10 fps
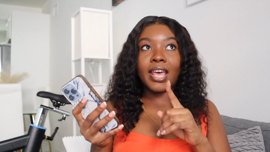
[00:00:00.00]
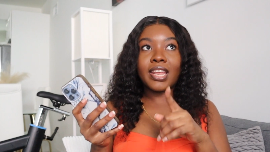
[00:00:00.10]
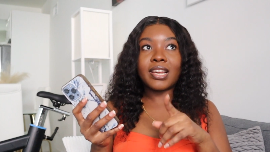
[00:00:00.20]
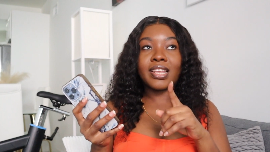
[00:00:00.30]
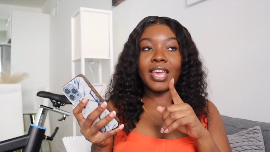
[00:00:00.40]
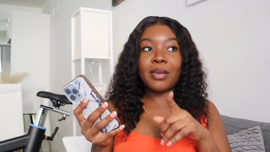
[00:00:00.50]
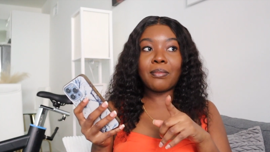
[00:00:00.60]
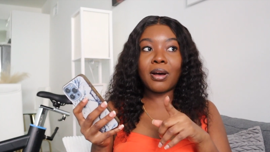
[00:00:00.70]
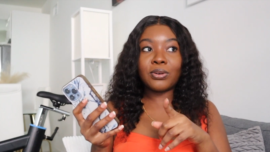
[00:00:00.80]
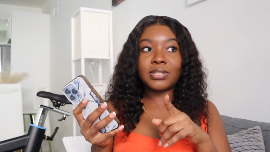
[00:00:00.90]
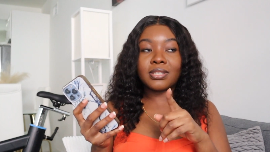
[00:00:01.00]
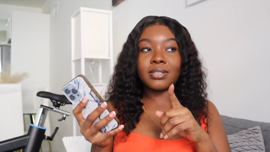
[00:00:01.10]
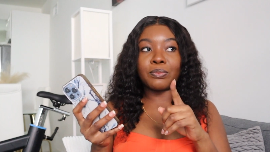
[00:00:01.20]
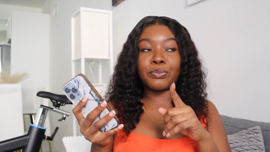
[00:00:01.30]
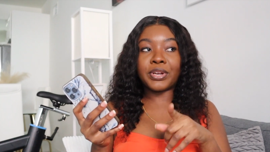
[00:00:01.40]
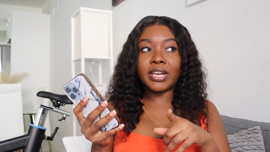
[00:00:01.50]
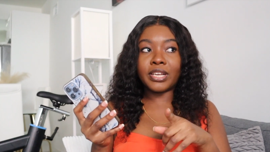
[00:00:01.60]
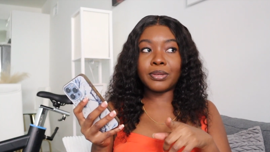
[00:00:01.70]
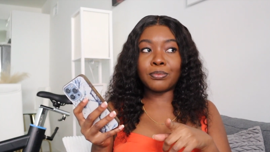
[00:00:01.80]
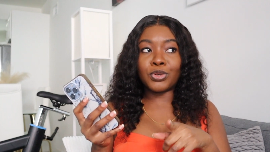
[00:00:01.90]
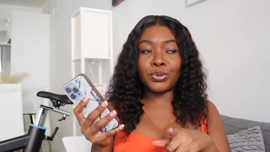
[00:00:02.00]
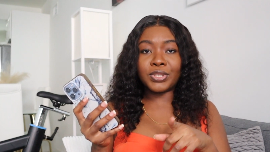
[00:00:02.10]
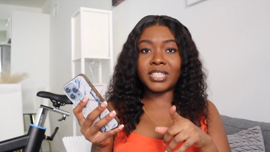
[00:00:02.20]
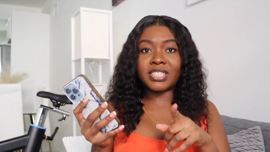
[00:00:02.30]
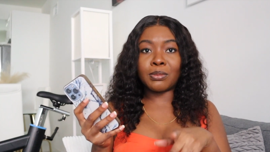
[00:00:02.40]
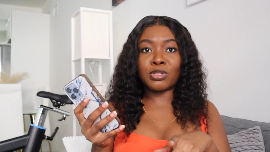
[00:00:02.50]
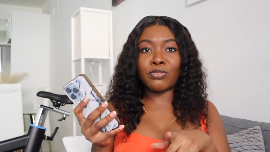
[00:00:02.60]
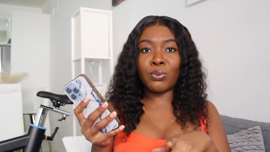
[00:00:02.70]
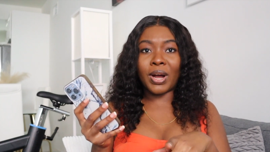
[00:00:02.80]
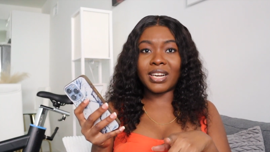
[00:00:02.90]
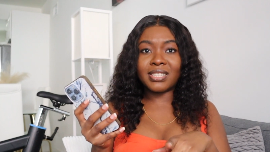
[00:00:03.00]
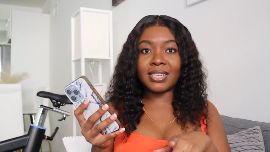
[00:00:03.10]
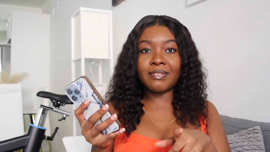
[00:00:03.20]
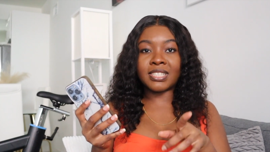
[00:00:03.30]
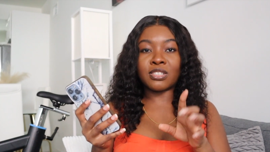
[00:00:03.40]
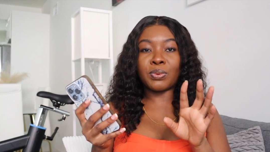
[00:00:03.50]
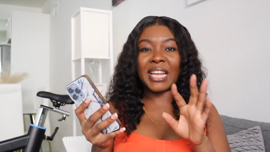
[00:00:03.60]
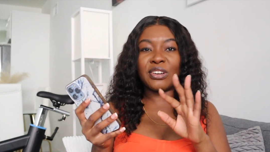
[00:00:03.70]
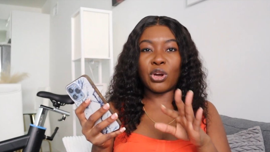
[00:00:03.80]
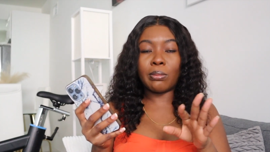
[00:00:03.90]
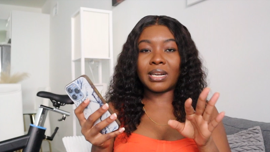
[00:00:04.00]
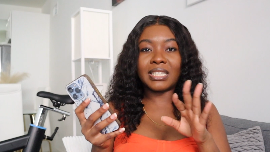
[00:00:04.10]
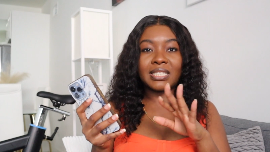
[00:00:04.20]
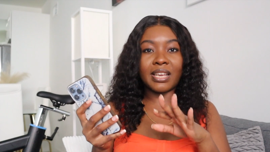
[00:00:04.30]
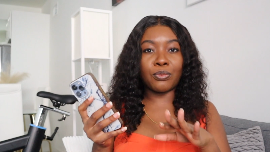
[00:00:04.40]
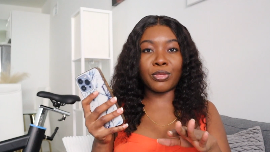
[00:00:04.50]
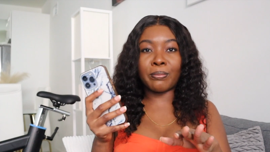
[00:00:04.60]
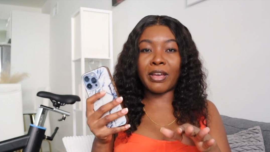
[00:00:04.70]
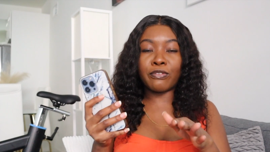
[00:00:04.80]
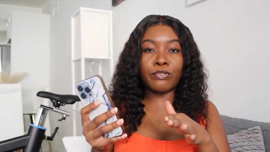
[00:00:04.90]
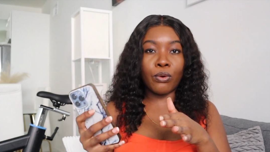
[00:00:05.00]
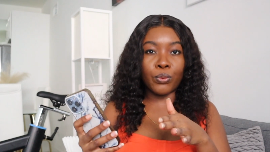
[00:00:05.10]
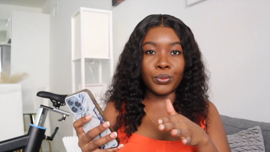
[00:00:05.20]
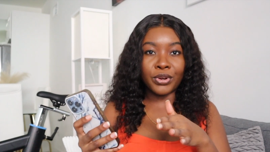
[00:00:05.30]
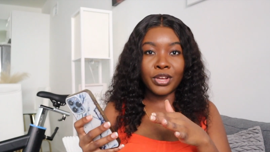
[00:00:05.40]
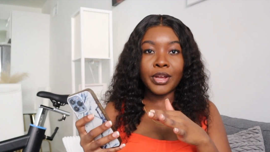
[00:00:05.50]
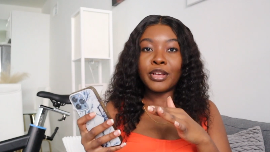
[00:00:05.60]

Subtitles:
and it came out really good in terms of quality versus when I normally take with my phone.